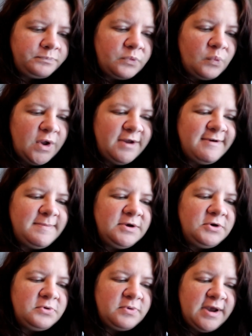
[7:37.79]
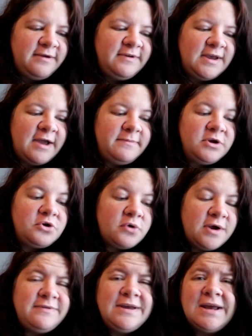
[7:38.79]
What have I been craving? I've been
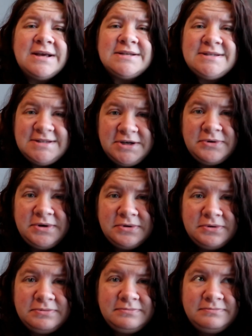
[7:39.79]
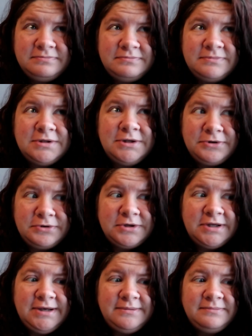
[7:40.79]
craving cereal,
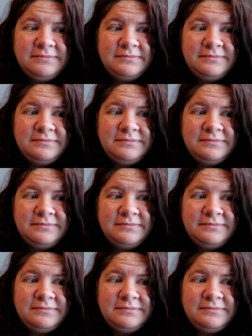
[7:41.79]
literally.